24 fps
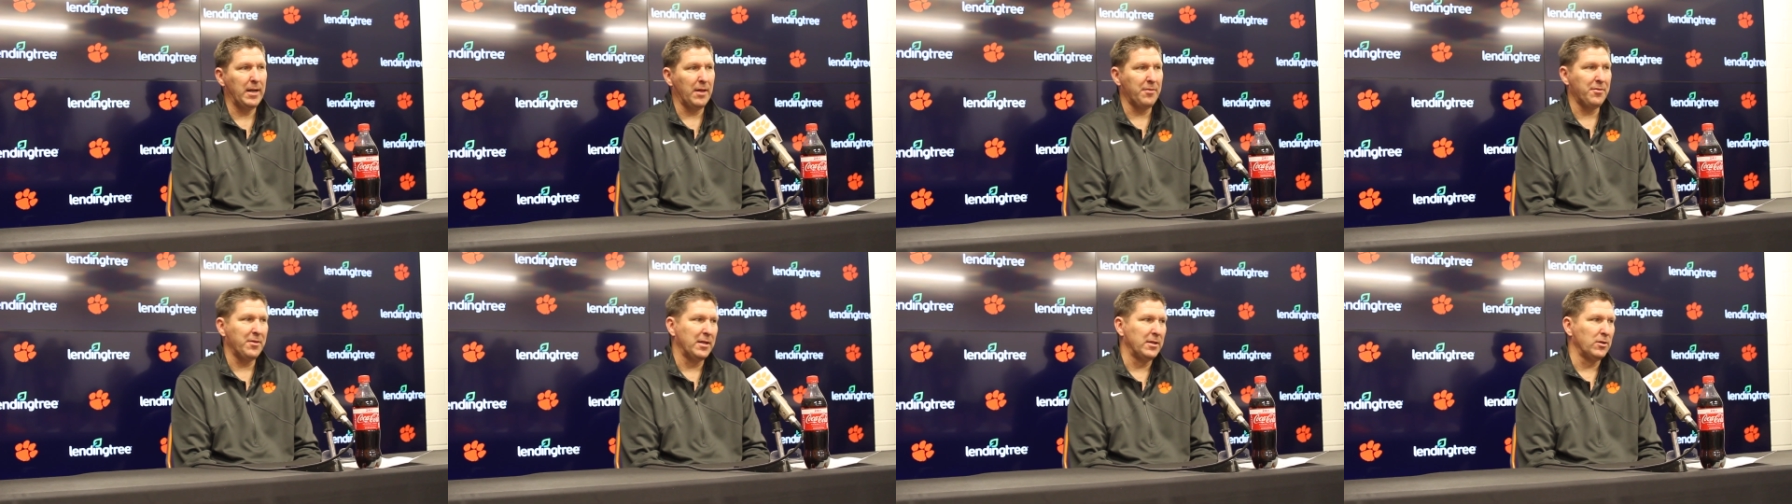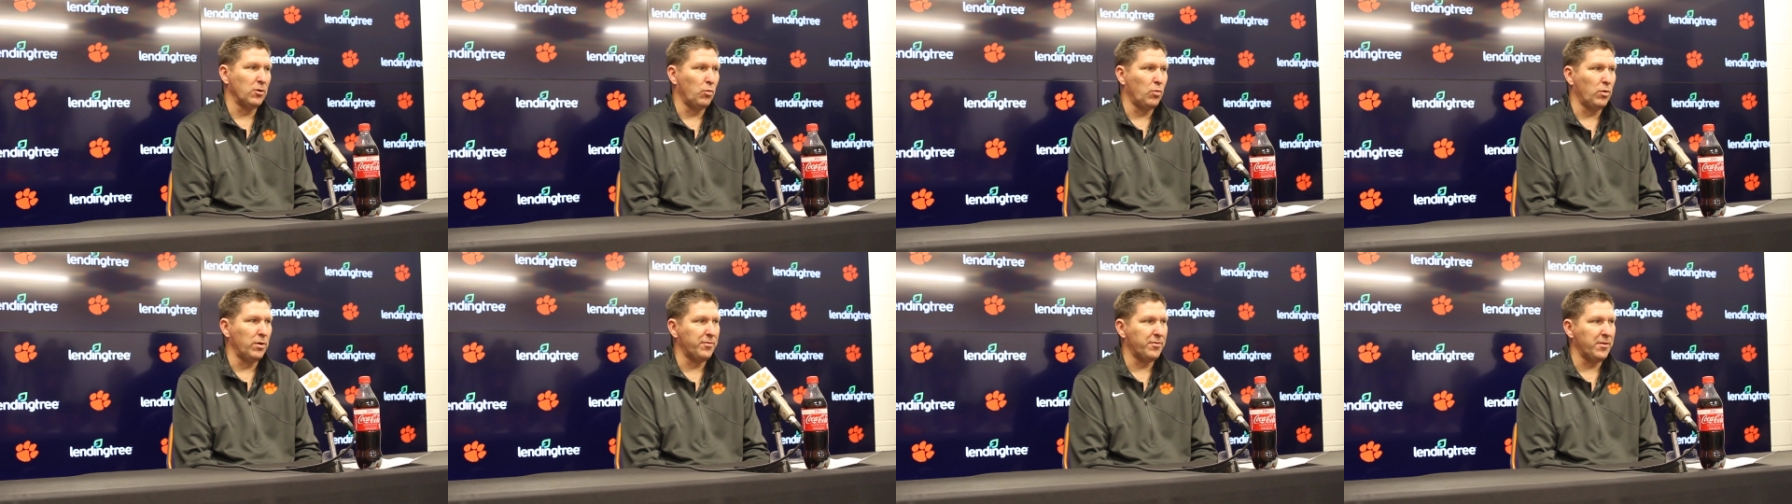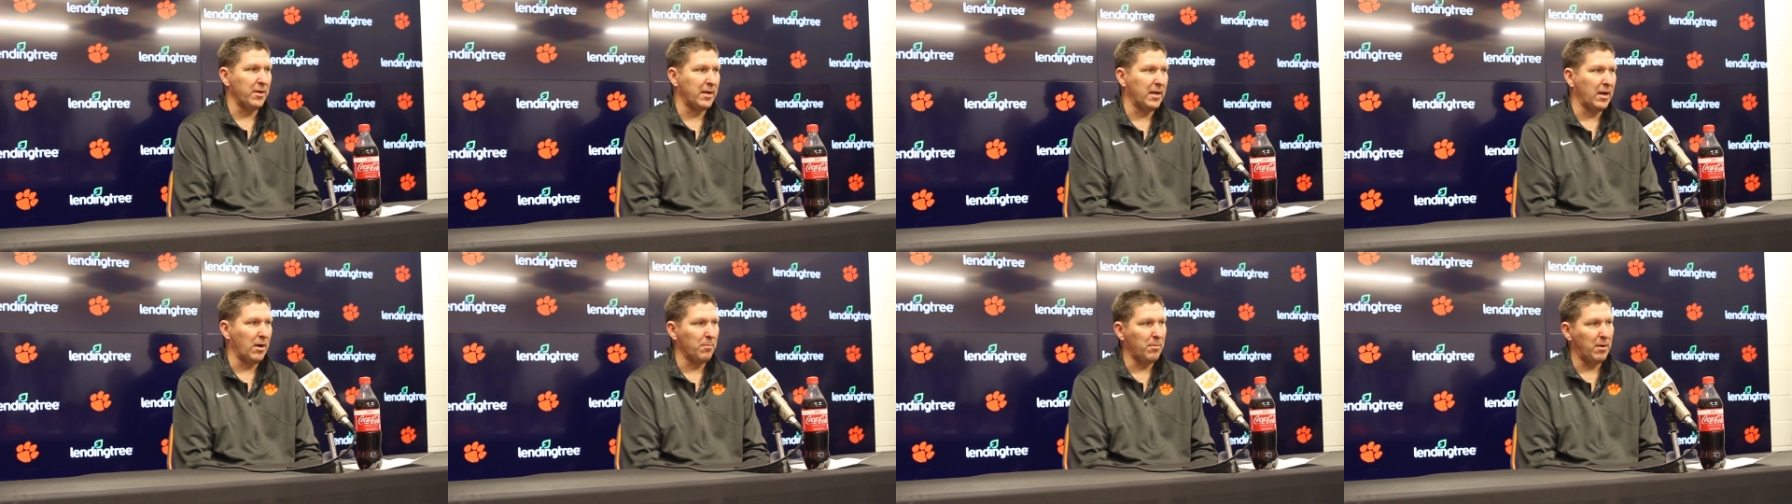I think the one
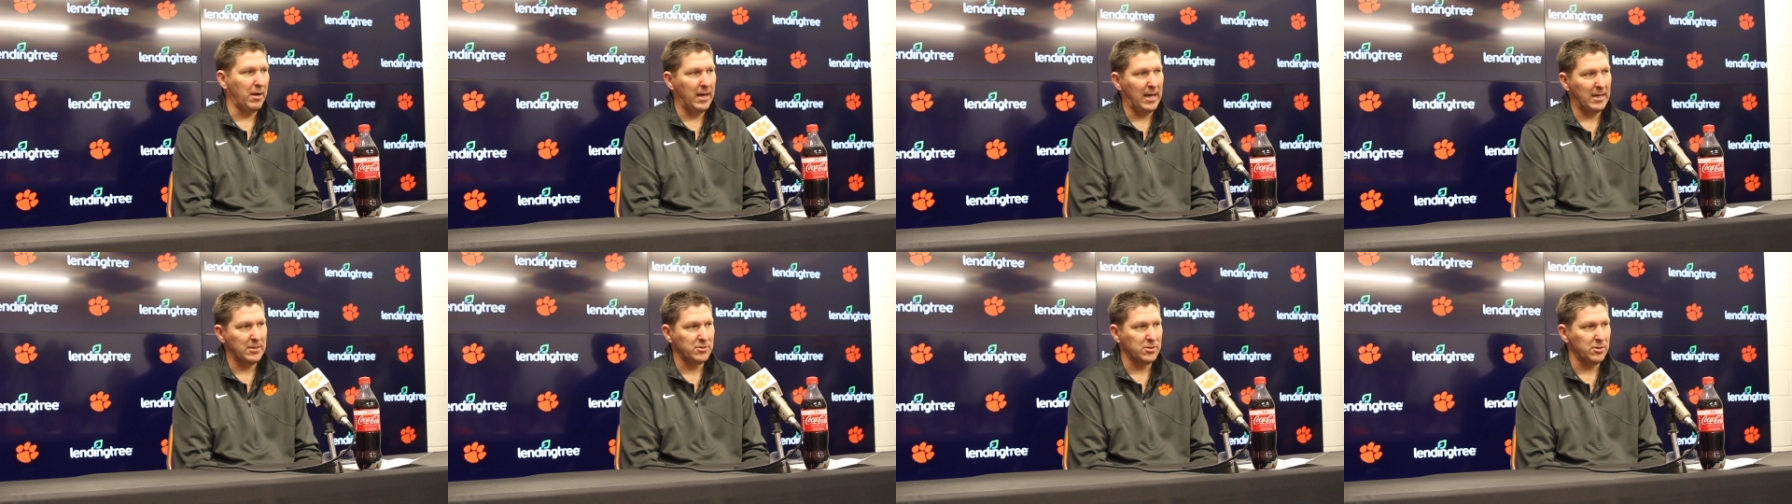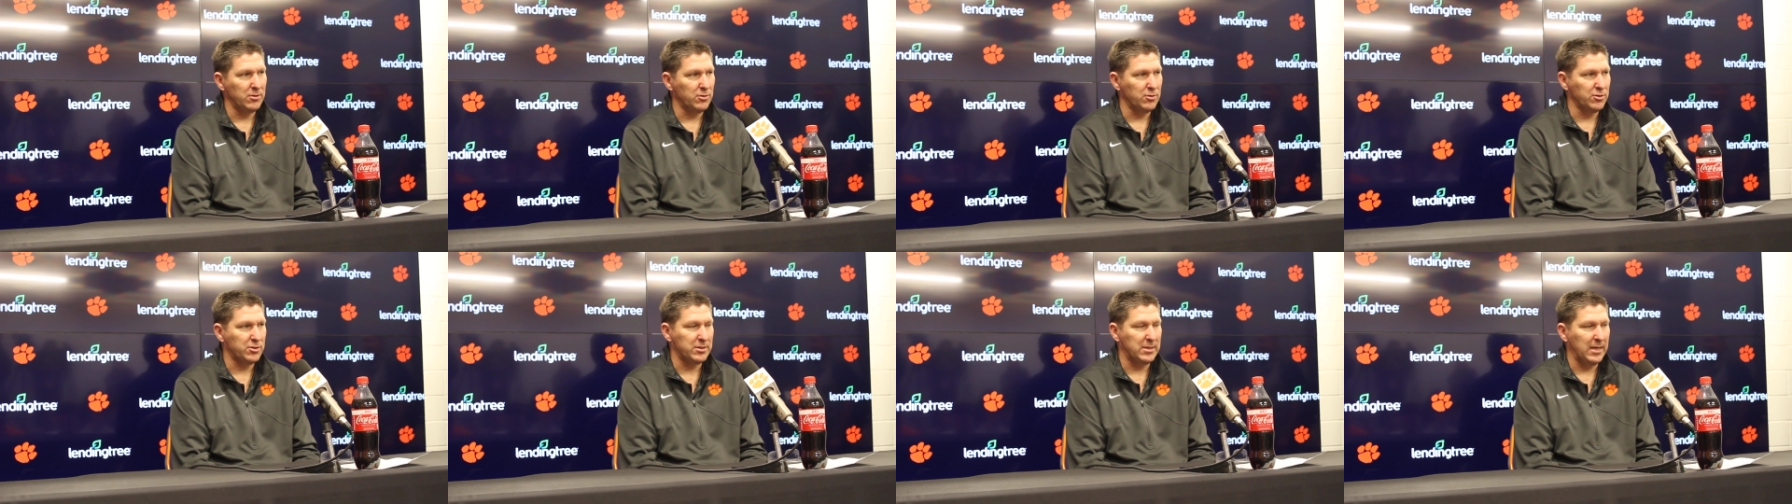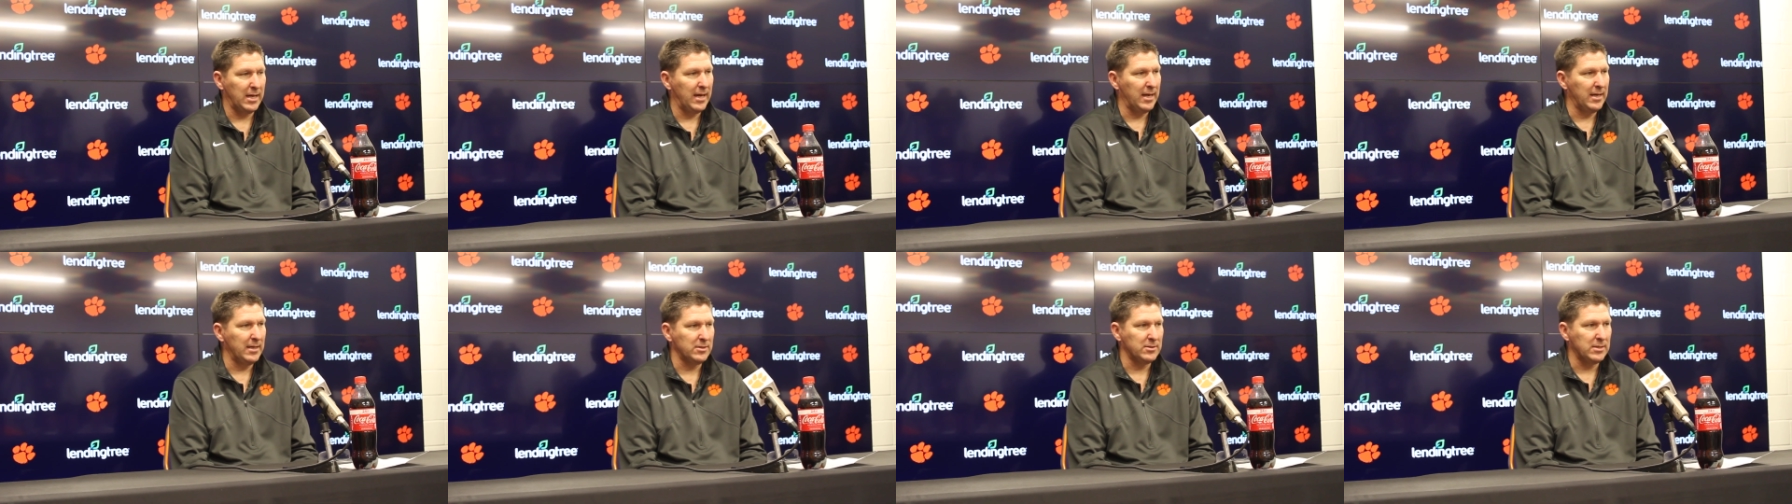thing everybody has to
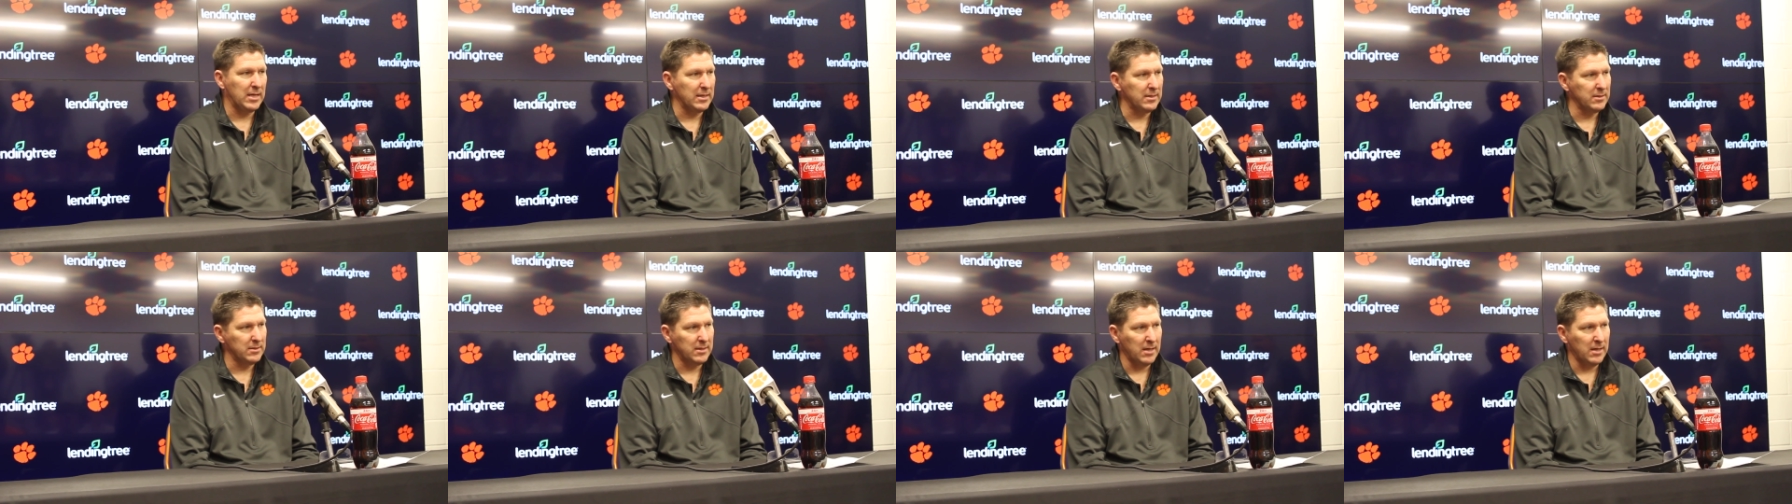understand is